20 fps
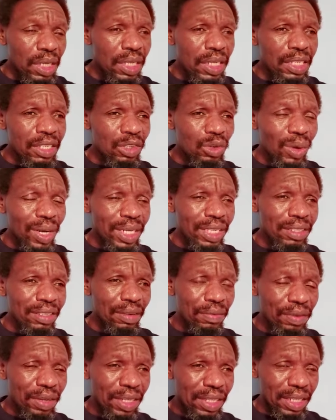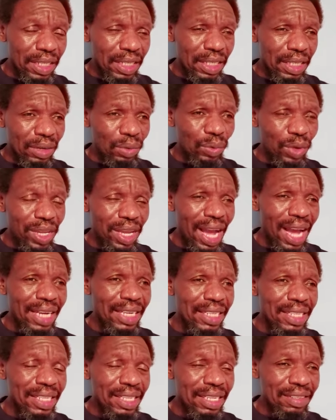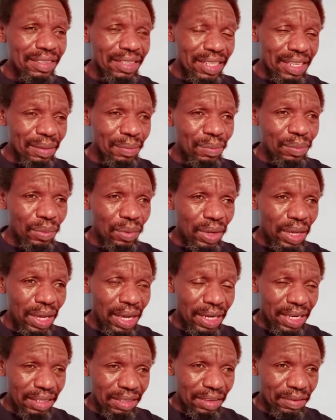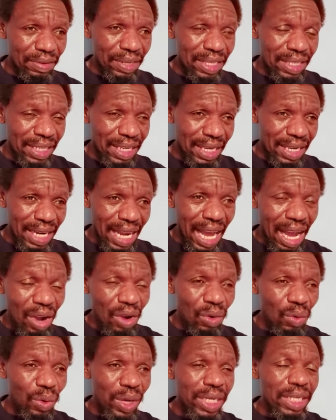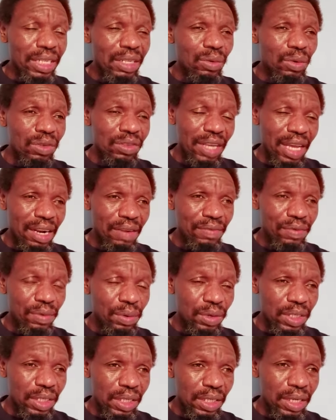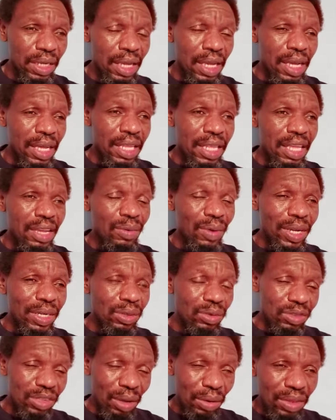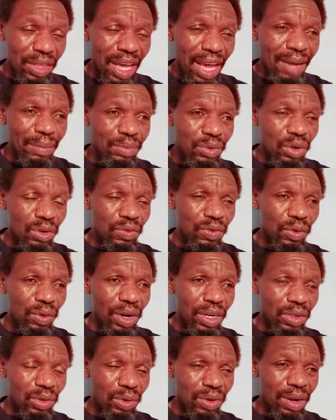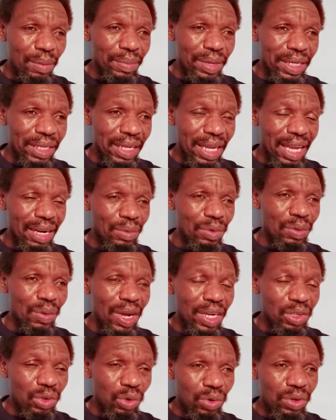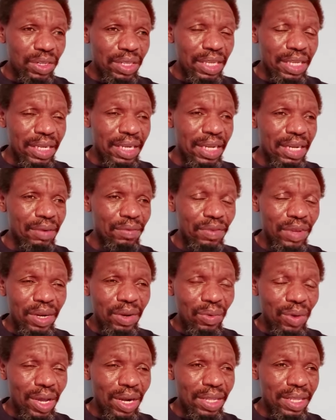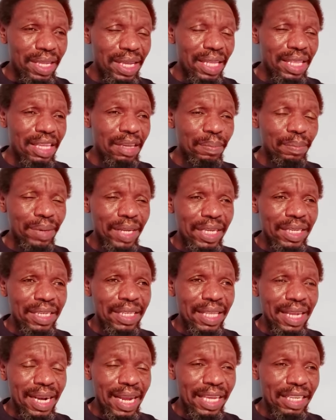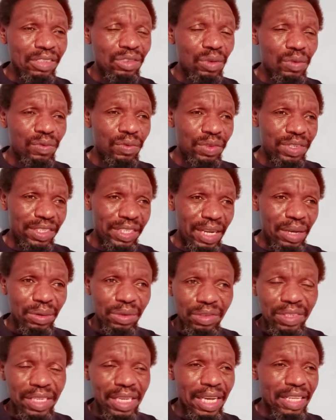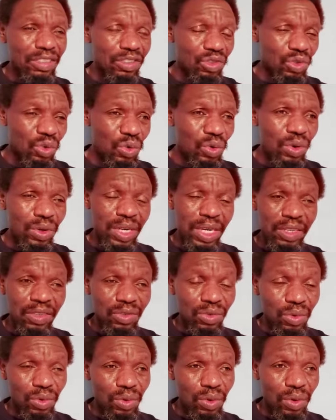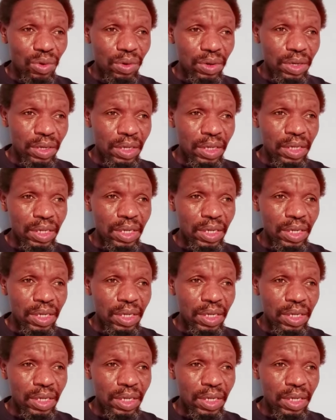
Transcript: in 2017 we had this team under 17 now when it was under 14. They went to Southampton for a tournament and we were told they did very well there. They played the likes of Chelsea and so on and so on.